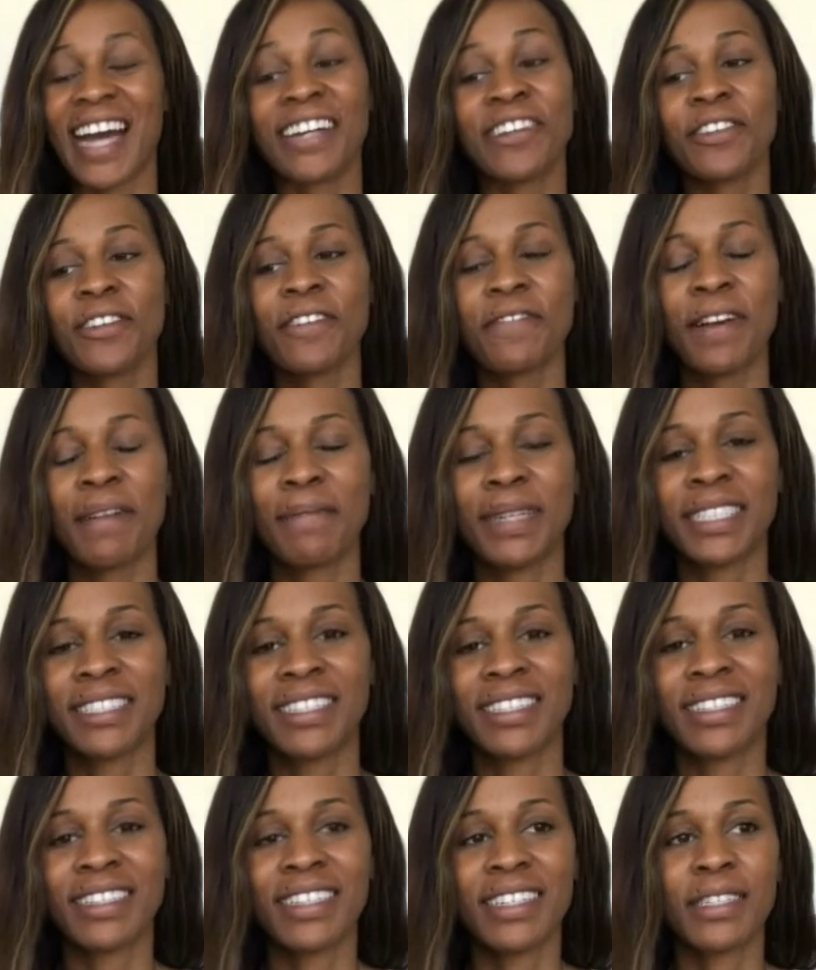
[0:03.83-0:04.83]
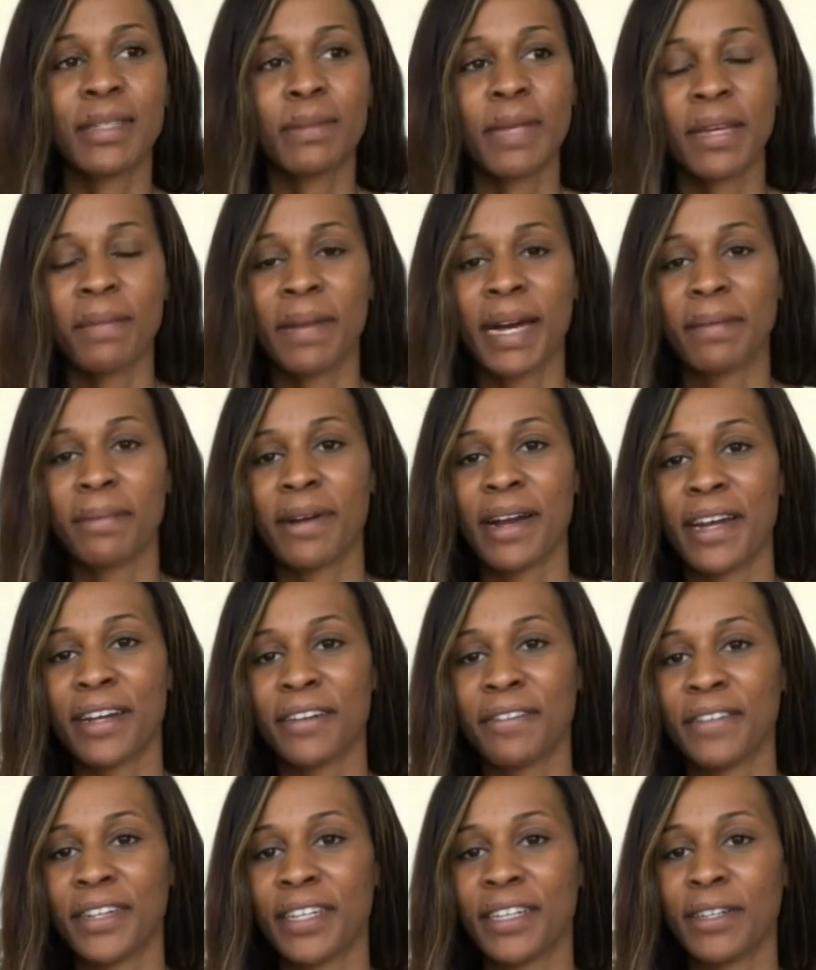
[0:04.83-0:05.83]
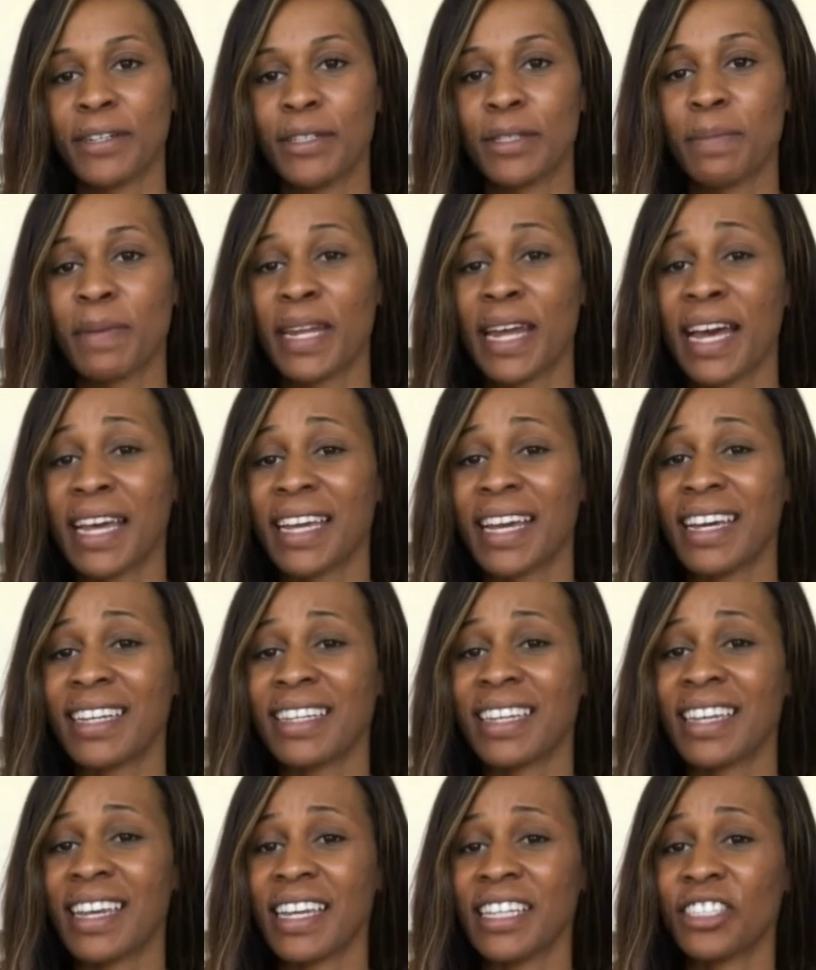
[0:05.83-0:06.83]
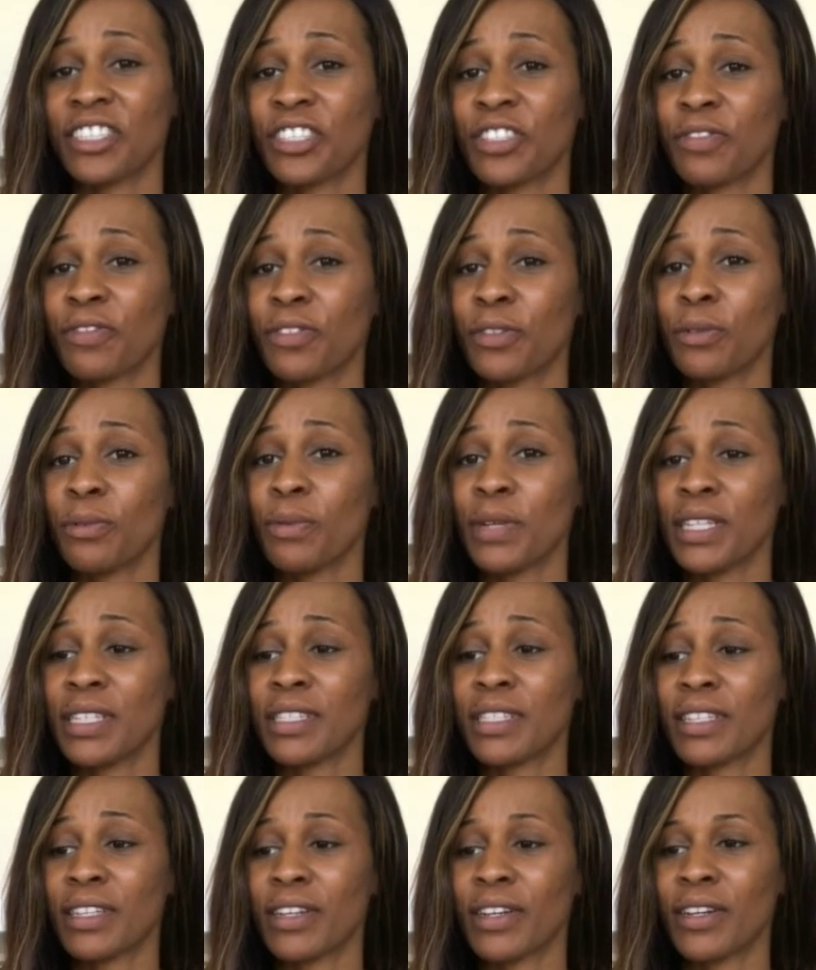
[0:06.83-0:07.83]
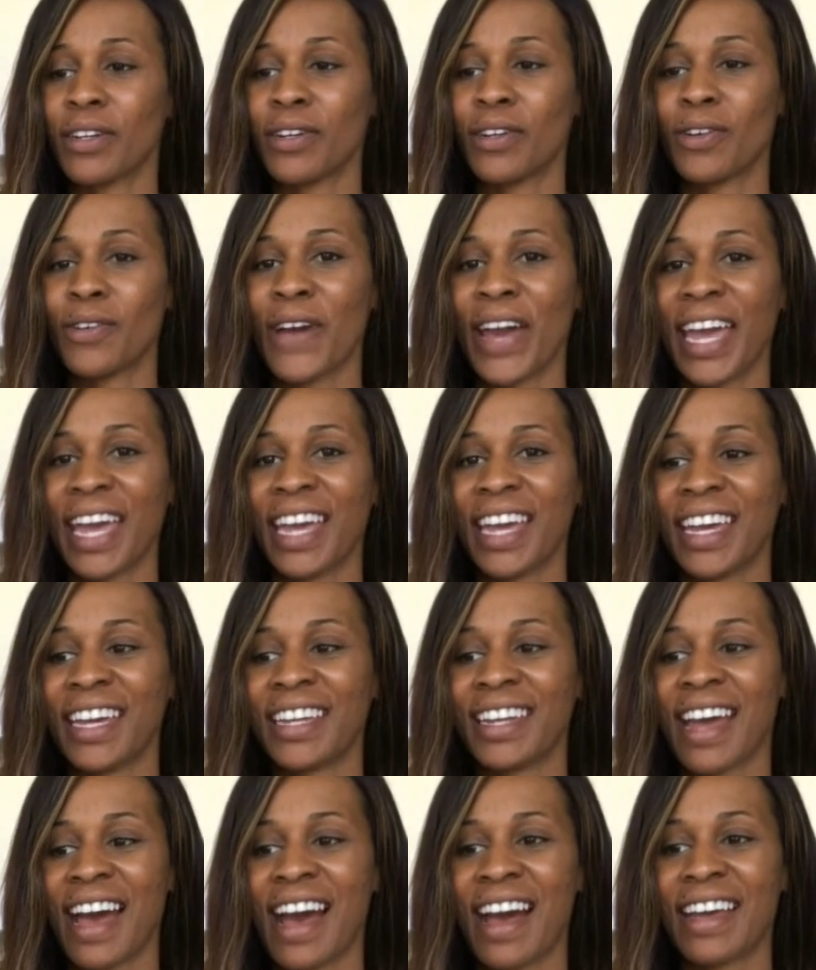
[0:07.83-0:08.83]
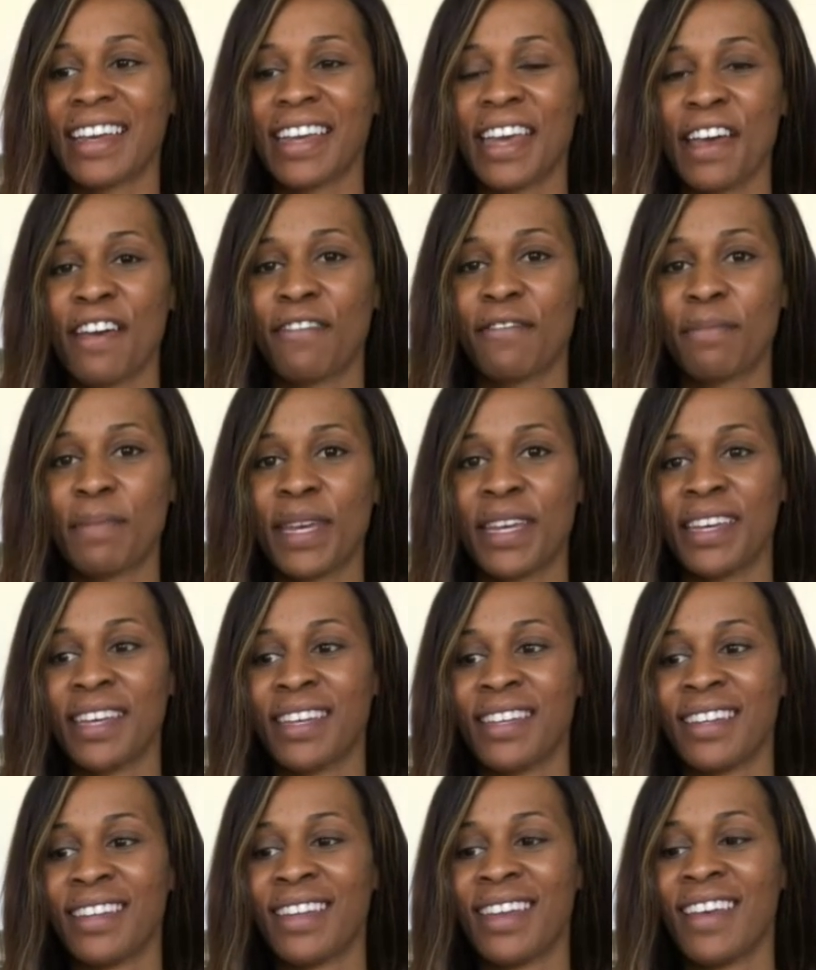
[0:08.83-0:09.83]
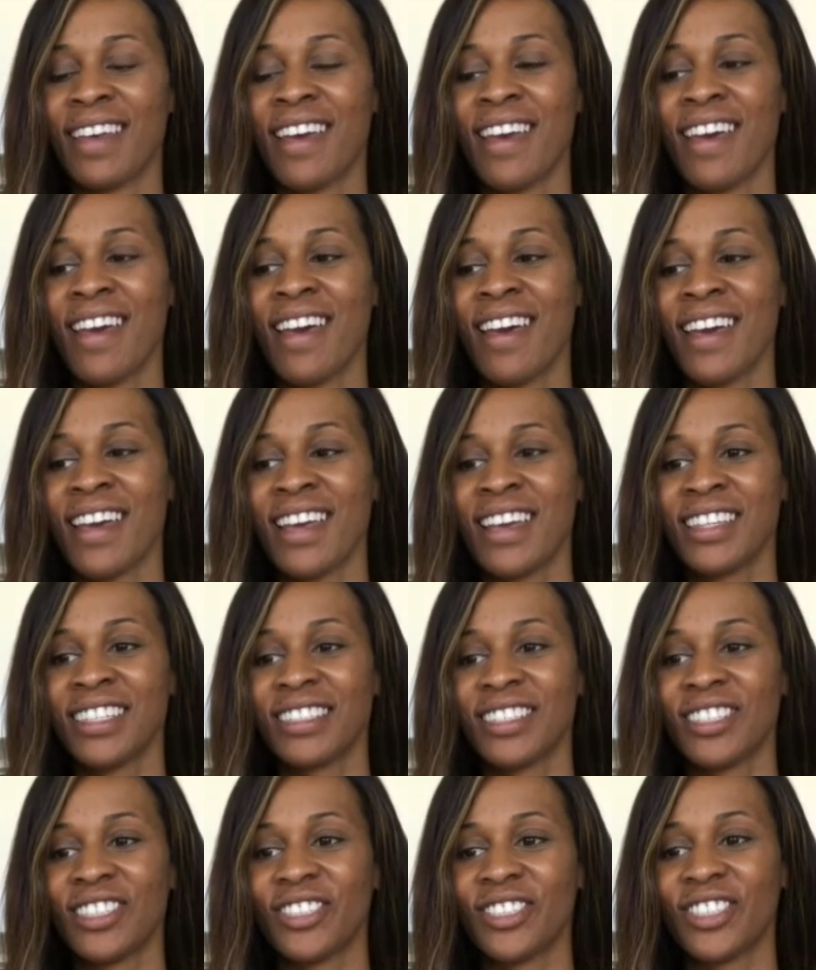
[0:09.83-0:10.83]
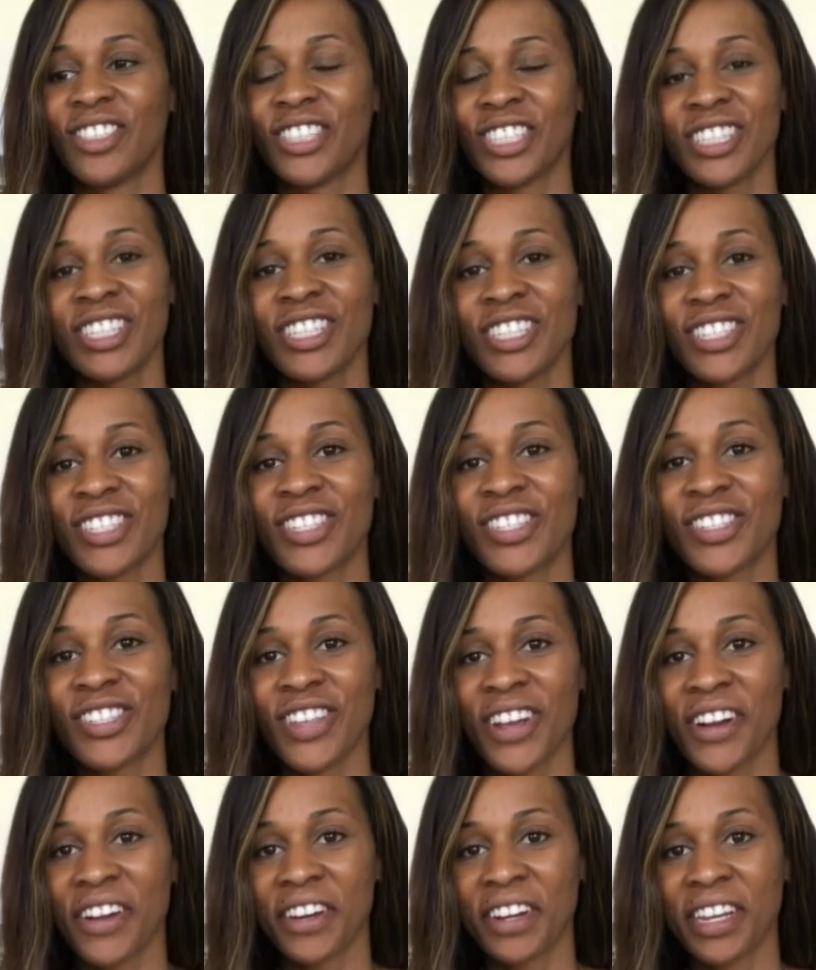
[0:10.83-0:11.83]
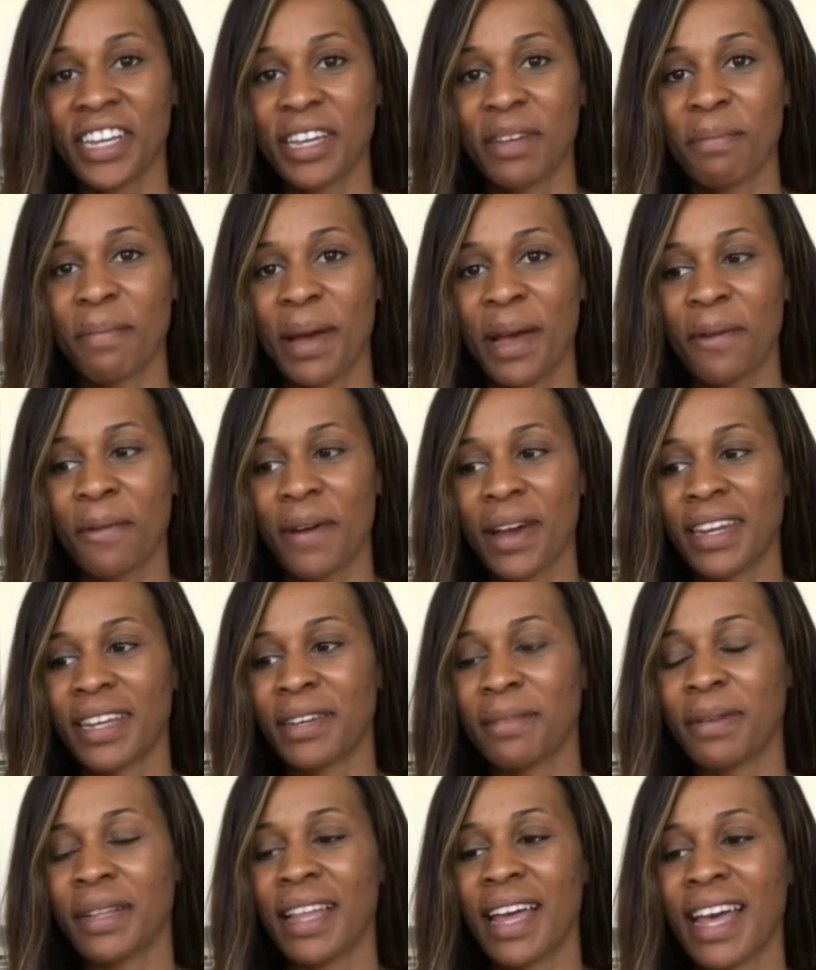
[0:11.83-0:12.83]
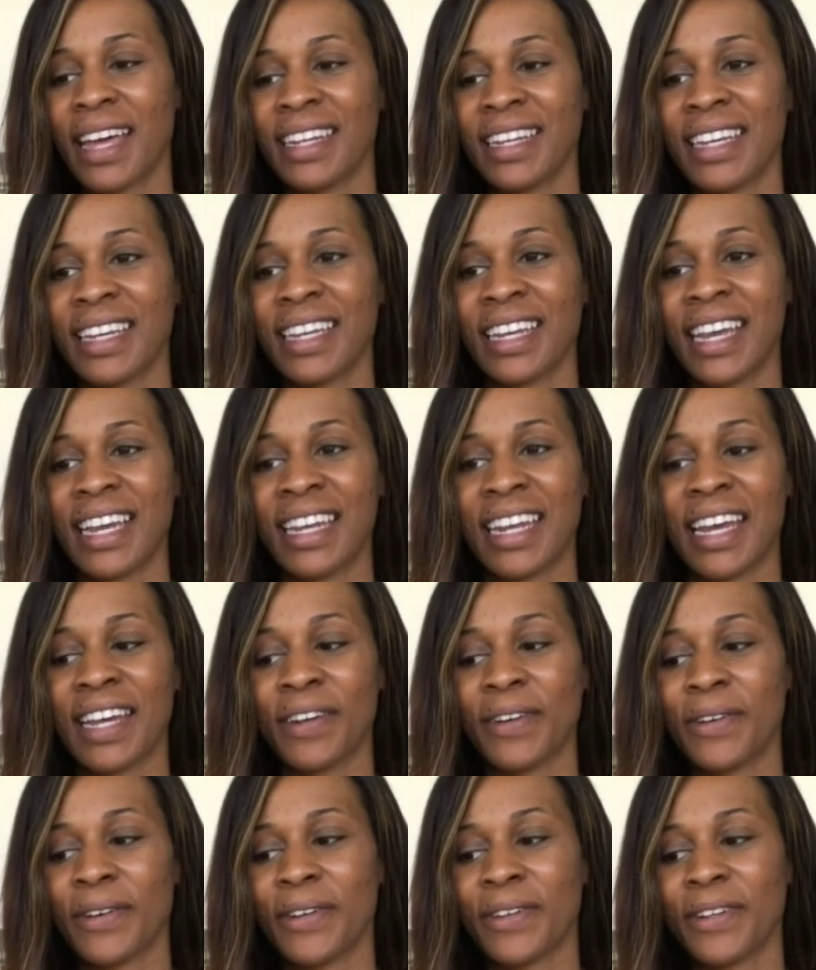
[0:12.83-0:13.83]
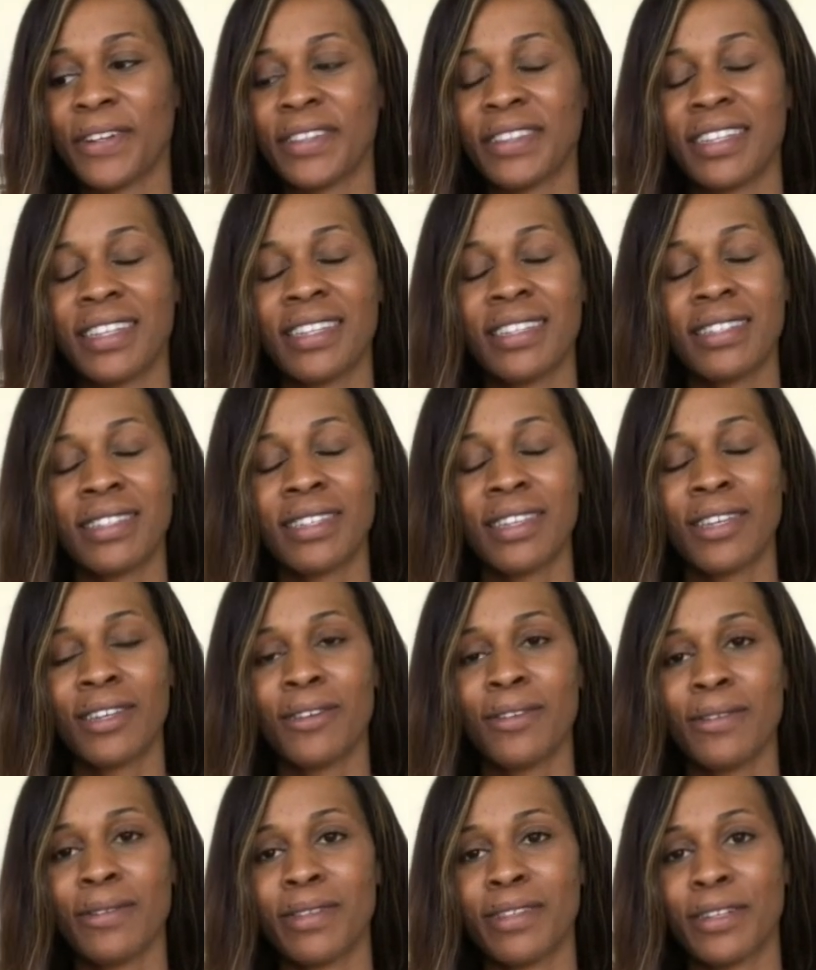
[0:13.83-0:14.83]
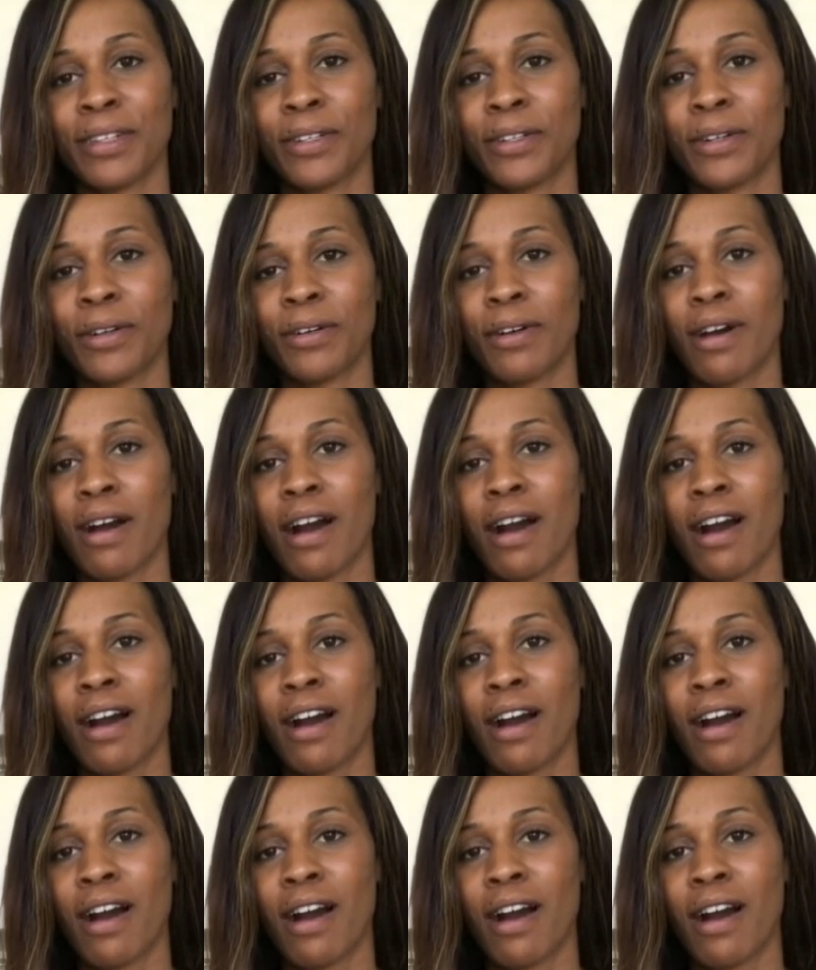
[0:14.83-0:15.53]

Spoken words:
I don't know if I mentioned this in my prior videos, but I got engaged a few weeks ago and I have been just starting my wedding planning, and I ordered these cute little